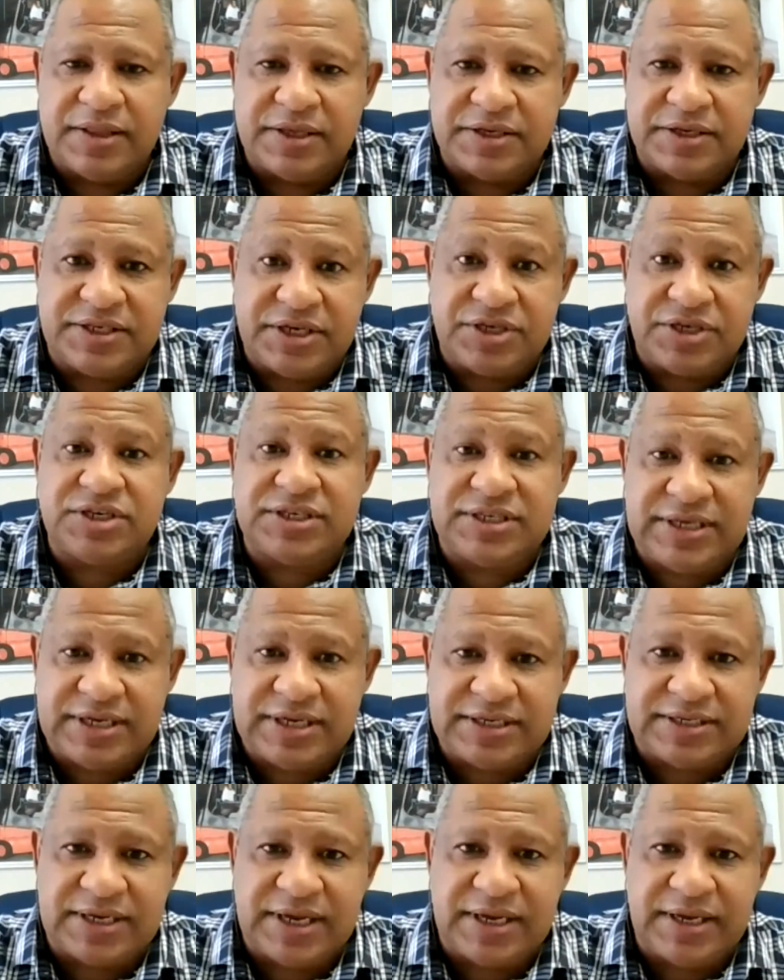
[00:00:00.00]

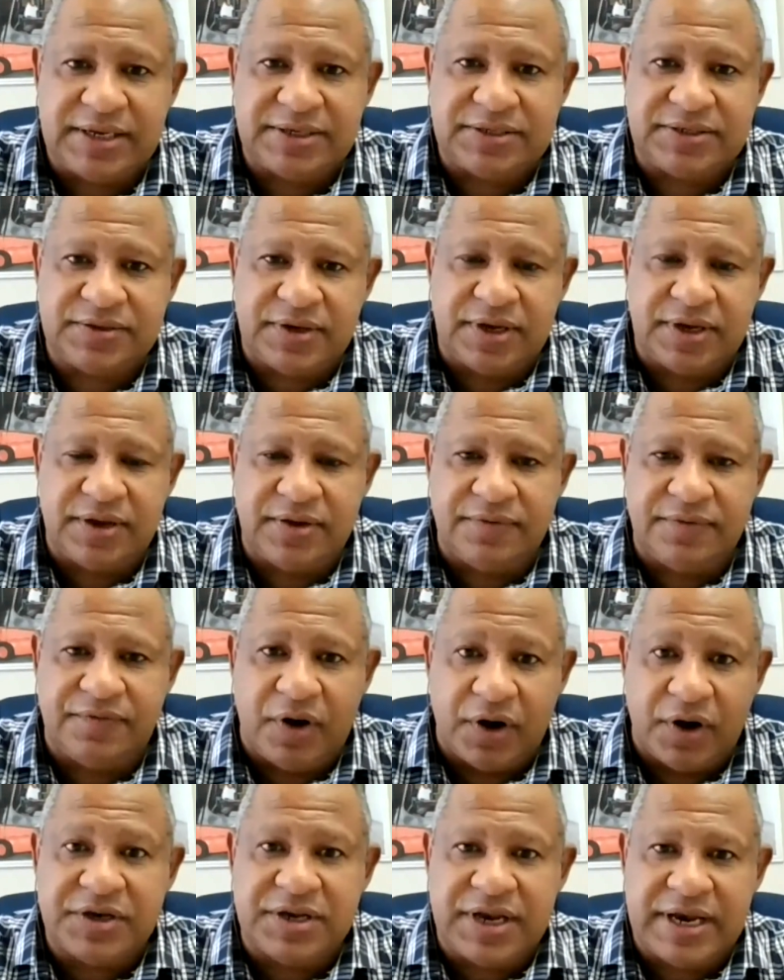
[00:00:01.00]
CGCSA's
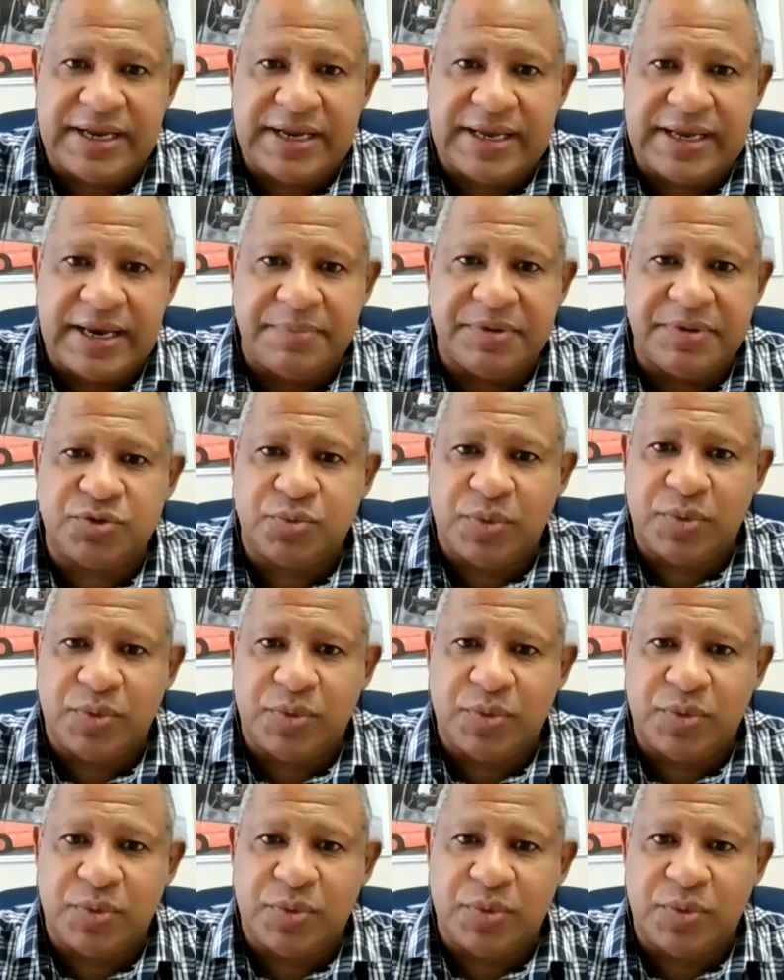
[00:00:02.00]
voluntary agreements.